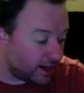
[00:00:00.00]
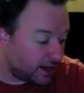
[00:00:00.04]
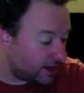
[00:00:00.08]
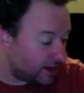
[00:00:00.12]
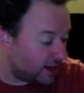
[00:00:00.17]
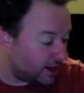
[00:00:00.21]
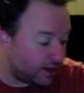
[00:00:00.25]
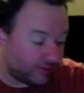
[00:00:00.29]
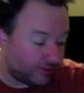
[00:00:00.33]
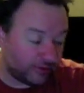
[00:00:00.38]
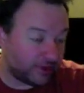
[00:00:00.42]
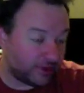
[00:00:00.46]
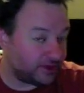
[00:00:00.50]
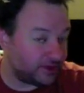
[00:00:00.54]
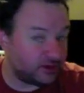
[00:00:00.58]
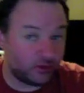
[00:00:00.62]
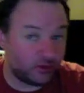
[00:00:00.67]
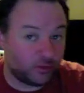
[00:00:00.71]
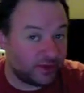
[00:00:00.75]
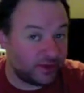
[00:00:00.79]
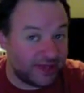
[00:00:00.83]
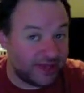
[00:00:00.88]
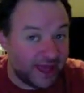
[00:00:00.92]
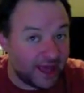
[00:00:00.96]
and they're like,
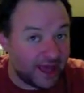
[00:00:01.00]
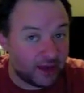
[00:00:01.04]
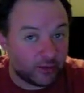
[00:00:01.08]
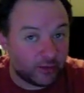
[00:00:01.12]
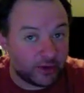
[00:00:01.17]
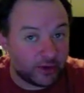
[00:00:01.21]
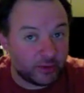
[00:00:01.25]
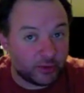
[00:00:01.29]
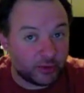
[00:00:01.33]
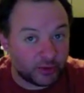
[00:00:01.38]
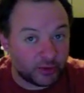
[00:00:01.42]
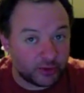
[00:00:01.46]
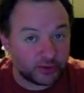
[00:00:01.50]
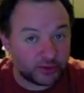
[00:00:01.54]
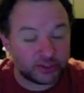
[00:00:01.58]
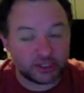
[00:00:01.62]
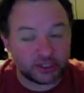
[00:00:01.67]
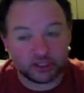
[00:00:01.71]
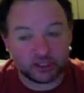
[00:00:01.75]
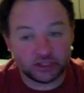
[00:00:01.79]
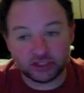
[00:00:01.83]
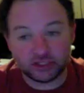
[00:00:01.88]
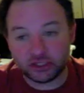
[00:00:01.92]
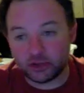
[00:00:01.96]
dude, we can't reproduce
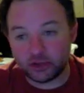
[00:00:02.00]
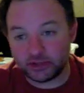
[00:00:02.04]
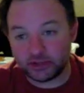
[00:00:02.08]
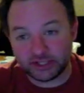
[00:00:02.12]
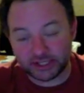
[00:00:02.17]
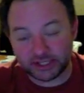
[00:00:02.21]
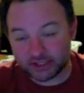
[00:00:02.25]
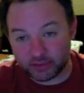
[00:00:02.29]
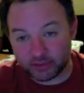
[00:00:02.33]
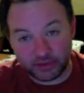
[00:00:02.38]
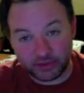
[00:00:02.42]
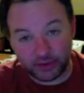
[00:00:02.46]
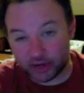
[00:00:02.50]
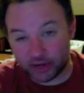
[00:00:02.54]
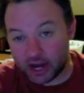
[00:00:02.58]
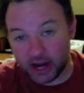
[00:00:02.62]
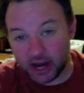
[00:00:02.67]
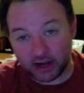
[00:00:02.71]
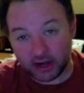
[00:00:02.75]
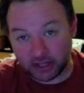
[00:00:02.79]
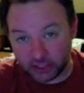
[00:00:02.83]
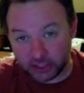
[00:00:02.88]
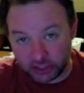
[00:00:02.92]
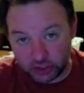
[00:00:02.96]
it. So it doesn't mean they're not
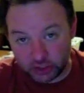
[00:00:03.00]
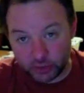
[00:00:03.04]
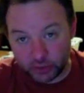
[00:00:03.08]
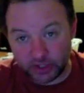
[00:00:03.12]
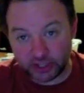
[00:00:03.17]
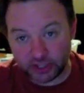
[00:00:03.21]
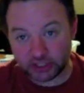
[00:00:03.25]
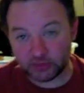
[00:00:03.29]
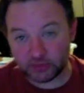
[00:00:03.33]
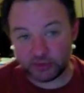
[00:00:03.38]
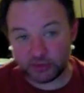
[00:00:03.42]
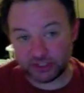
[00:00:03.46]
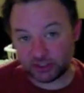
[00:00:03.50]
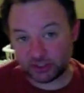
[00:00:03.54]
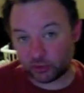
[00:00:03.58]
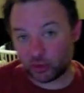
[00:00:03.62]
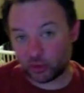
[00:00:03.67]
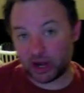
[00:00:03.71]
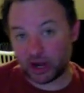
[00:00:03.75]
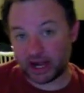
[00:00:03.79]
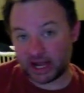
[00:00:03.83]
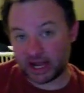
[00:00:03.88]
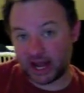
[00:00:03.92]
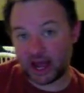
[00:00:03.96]
going to do it. It just means that
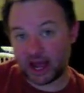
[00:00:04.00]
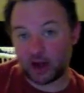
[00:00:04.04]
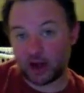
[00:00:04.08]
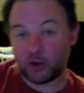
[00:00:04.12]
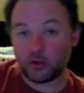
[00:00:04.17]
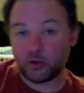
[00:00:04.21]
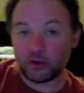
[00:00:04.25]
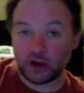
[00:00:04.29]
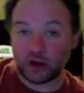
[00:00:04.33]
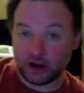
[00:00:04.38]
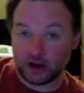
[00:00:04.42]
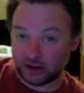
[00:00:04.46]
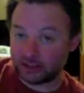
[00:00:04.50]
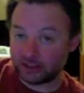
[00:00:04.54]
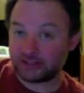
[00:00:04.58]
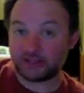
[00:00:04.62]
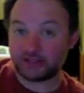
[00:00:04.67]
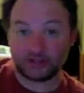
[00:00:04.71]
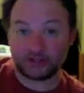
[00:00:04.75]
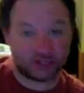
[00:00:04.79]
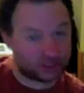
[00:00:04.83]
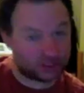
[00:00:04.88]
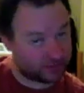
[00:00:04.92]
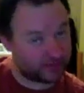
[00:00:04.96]
right now, honestly,
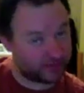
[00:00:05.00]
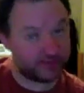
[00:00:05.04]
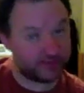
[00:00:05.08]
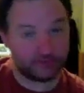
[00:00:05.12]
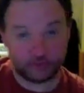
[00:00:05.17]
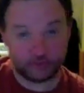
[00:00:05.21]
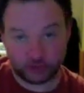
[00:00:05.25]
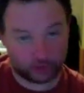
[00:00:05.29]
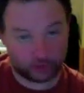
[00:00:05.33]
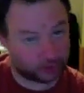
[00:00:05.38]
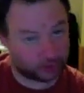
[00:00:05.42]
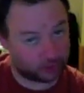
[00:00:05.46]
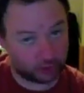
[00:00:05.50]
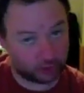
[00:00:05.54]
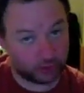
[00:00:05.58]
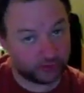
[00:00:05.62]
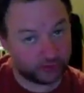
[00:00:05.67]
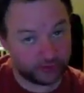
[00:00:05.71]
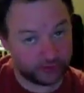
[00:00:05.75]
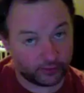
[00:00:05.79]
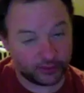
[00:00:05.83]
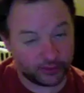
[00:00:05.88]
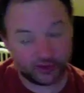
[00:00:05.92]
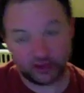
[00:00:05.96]
just to be
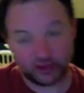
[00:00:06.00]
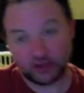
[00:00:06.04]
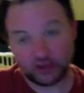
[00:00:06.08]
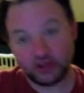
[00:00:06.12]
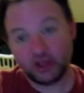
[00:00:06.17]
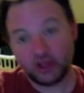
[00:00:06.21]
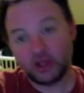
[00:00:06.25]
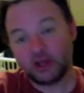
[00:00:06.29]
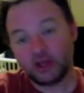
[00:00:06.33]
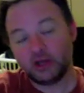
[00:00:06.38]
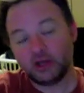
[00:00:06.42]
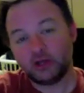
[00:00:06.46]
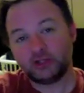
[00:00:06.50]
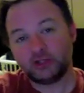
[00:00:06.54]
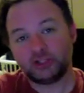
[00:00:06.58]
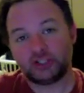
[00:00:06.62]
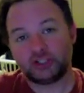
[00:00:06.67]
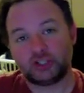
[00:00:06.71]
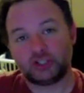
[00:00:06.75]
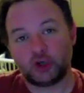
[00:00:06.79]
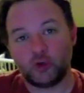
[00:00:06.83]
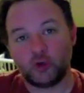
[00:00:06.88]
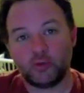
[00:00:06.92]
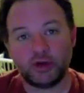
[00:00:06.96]
truthful with you,
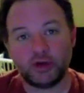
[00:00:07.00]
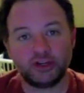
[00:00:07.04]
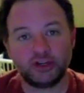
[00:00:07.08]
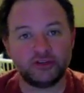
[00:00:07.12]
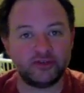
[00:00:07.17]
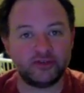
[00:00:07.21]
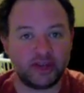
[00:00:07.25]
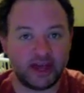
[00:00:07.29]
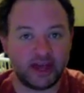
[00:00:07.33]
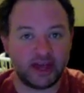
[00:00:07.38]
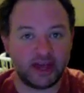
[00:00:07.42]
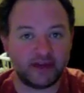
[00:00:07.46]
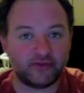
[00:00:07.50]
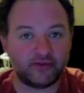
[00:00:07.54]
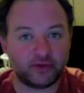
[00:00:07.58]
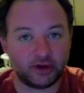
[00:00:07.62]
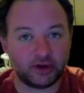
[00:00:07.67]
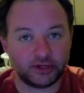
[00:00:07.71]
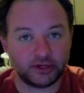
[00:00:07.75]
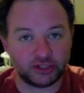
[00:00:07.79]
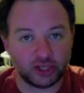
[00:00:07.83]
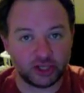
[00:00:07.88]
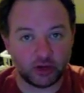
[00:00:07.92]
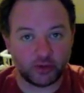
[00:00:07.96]
so much of the effort
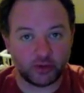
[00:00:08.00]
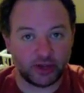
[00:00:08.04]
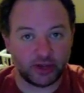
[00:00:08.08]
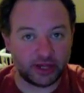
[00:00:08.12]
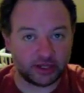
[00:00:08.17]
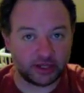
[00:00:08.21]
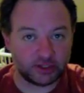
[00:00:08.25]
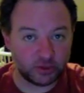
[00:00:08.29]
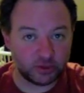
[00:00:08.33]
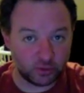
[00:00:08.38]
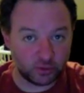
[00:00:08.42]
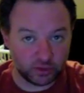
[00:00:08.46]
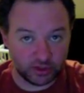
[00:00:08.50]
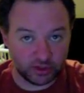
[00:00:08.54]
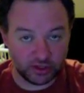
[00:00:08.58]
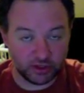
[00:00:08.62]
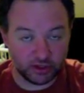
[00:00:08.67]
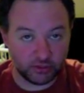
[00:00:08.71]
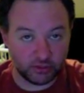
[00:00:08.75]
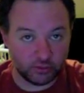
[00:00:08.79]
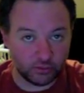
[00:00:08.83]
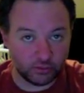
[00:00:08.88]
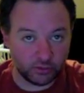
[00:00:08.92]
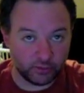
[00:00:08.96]
is going into the
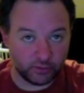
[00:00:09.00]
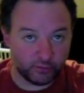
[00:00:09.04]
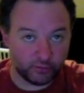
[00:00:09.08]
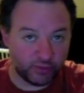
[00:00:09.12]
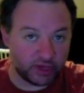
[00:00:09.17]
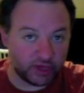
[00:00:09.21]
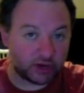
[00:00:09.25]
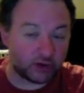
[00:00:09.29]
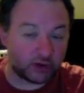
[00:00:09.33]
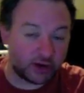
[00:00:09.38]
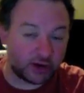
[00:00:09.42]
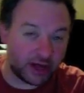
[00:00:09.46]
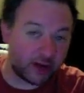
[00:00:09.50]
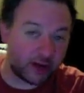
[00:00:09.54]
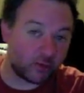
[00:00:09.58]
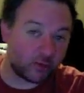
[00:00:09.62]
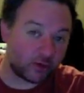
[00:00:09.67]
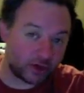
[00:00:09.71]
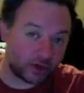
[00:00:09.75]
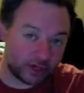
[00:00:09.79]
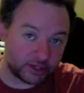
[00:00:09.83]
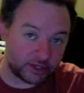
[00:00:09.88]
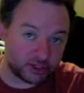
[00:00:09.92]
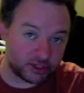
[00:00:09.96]
bigger
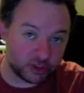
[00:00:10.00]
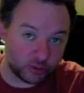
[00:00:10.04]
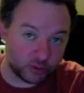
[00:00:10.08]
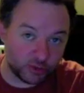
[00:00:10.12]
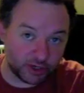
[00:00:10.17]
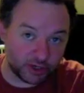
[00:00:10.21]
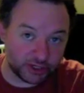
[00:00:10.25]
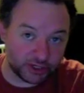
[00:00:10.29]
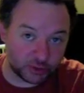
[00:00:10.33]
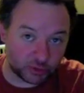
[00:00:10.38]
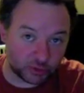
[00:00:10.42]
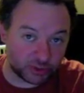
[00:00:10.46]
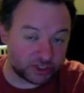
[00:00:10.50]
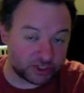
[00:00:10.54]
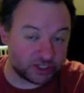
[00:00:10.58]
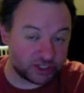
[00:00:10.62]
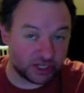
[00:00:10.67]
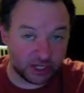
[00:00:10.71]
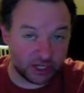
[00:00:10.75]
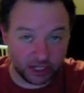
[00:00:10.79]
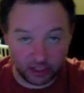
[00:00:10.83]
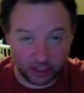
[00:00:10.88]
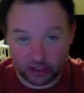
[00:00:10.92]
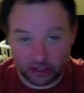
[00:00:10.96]
network issue, because we're
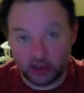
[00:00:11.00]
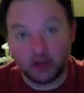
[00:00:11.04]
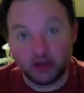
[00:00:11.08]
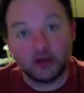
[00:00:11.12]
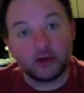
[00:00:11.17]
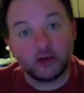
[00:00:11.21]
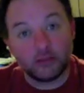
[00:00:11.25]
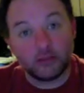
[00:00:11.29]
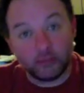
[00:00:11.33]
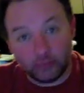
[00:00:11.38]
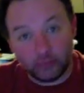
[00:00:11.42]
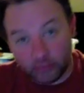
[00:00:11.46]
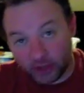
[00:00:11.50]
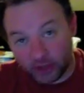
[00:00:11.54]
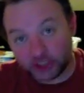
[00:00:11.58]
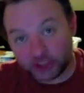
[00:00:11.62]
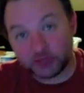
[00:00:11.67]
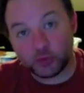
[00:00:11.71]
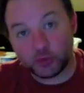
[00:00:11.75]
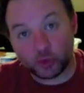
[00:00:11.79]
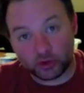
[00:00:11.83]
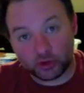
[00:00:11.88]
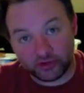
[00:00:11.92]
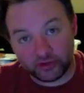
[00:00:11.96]
seeing much
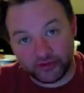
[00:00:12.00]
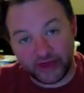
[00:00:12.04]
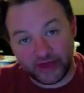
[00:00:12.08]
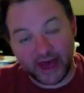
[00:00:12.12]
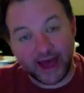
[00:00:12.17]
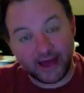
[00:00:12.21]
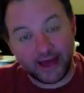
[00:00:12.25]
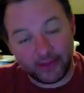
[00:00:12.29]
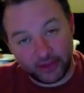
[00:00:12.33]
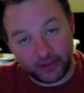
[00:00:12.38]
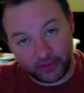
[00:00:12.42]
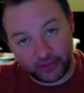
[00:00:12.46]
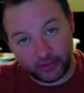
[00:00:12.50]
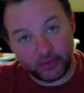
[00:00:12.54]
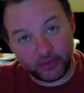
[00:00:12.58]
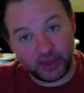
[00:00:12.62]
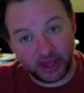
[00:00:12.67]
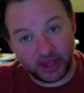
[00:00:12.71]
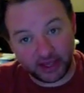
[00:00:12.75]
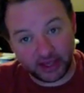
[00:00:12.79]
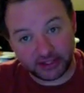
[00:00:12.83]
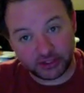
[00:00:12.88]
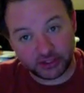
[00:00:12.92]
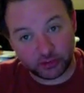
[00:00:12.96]
more of that than the
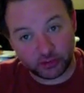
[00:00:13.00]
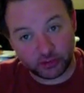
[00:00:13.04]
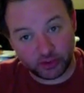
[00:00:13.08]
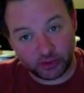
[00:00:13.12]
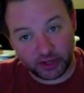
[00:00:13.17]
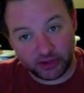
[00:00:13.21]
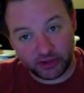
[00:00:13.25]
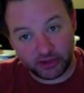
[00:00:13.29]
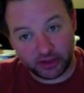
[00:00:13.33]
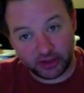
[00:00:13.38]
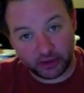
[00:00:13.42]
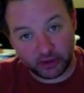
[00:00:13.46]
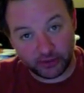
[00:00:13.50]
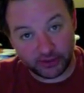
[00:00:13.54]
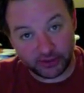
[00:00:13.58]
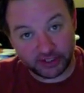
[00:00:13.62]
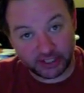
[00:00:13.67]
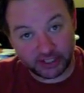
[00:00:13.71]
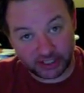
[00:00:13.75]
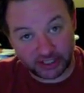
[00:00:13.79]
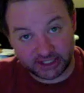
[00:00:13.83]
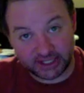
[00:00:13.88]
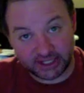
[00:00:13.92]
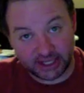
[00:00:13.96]
PS3 thing on the
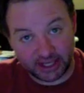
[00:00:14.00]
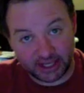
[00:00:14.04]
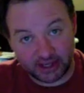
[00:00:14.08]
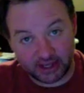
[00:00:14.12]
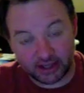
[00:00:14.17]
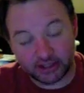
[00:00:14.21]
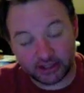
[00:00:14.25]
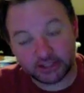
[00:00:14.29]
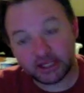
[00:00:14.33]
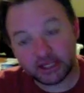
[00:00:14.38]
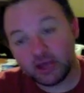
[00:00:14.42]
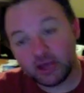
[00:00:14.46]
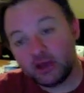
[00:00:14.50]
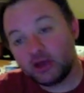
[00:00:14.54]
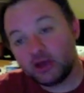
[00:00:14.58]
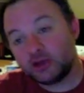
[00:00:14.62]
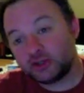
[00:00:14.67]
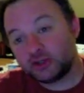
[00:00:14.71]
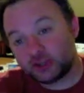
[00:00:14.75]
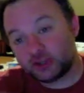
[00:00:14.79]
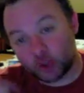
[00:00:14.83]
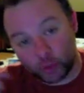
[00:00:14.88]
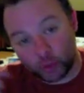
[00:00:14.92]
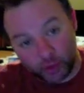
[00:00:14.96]
60 gigs.
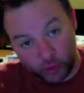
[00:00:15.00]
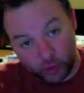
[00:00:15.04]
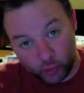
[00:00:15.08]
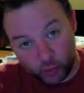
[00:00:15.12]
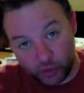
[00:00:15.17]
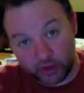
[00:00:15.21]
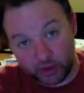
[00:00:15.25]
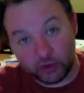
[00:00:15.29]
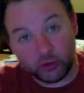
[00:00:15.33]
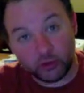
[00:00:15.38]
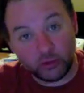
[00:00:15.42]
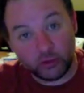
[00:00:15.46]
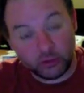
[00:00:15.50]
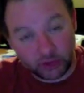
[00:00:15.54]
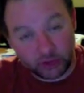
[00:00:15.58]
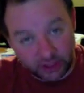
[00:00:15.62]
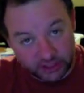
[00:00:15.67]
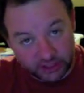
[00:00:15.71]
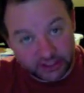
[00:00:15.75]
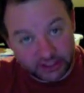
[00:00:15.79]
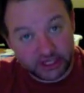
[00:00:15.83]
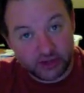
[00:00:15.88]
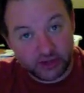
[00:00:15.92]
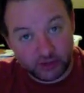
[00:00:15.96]
So we will
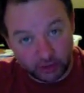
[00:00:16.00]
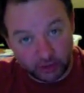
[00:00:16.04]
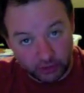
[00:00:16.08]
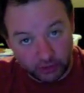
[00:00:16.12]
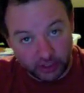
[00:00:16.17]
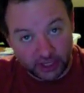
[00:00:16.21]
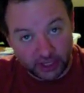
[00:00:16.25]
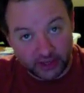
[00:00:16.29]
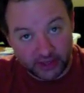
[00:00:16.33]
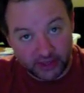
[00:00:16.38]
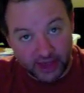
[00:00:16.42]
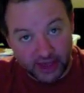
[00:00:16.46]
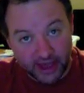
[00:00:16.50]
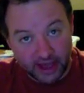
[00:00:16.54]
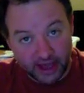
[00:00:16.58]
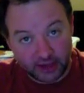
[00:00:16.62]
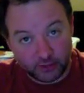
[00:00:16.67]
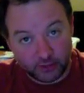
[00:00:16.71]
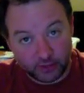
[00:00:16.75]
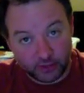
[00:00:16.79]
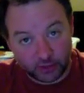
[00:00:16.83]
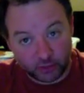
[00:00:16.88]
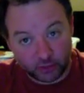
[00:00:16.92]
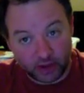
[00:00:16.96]
continue to look at that,
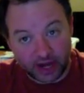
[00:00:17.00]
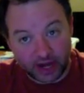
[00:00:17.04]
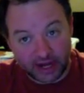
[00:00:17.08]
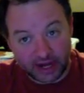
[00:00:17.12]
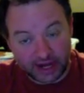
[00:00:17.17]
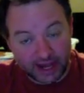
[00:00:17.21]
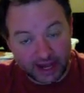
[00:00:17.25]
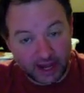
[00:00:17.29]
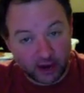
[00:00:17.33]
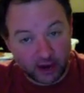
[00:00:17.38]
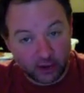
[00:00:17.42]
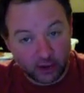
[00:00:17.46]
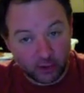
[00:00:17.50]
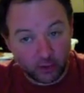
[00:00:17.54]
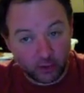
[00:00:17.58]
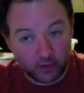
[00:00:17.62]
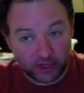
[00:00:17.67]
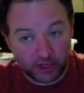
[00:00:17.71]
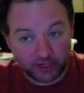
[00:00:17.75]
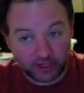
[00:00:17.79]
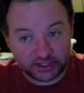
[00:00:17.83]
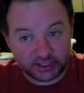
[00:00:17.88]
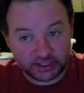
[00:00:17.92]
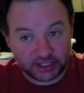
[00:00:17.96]
but right now
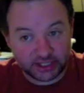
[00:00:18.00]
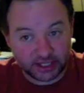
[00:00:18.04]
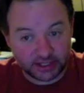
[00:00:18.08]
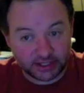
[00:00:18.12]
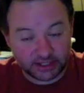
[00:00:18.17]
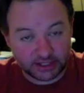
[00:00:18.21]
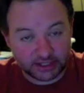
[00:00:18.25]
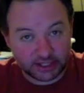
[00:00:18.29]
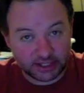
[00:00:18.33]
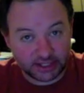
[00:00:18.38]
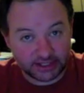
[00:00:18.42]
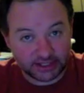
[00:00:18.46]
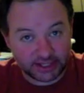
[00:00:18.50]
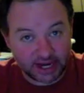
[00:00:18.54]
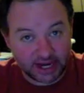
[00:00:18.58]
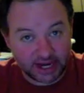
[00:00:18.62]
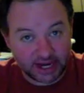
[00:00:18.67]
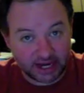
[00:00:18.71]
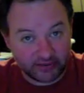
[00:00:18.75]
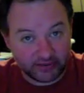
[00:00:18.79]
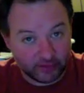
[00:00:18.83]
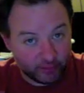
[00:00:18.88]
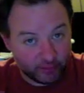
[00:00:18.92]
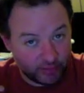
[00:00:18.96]
it's kind
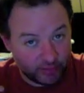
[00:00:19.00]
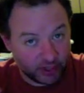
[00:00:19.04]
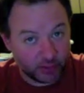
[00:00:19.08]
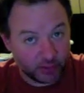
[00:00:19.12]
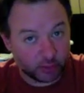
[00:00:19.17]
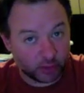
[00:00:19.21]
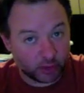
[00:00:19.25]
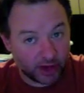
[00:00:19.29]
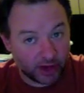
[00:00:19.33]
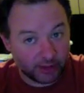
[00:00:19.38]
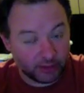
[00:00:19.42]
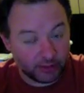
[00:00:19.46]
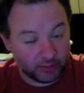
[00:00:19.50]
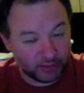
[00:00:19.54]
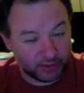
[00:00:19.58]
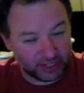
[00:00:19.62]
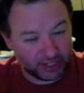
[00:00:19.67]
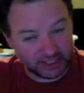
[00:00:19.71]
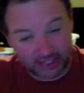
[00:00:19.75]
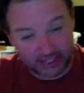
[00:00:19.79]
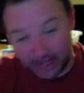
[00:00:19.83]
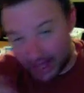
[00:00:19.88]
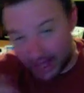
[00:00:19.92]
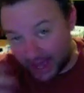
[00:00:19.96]
of a big problem, but
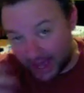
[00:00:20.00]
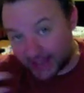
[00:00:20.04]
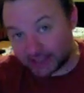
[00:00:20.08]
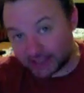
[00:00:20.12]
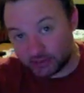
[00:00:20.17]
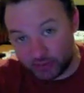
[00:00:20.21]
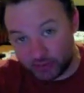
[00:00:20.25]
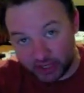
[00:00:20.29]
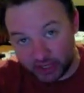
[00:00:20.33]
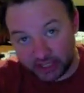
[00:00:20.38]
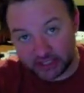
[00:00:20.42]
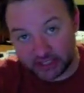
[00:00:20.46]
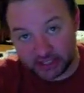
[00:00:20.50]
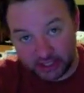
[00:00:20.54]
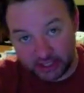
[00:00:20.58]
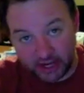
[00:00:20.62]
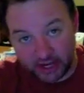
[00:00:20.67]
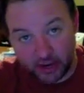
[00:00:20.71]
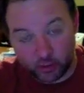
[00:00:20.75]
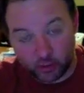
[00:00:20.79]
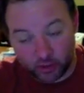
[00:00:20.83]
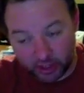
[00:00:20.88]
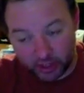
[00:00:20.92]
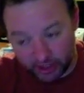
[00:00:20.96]
it's not as big as the
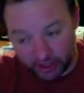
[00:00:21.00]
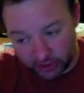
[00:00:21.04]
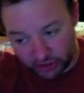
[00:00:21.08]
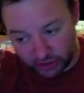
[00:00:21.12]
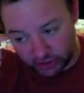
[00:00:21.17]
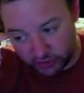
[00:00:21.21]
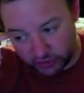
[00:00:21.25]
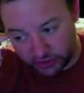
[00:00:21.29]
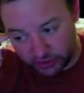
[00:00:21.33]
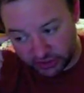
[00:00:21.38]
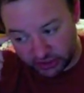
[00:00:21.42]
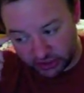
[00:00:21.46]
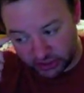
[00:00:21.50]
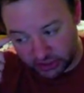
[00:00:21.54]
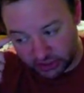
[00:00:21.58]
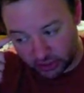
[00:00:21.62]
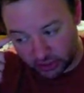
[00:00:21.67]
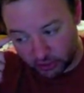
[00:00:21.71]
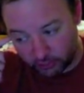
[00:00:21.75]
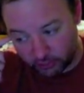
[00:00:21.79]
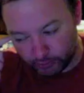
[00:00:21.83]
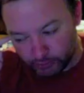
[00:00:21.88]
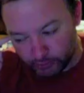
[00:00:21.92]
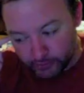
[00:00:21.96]
network issues. And so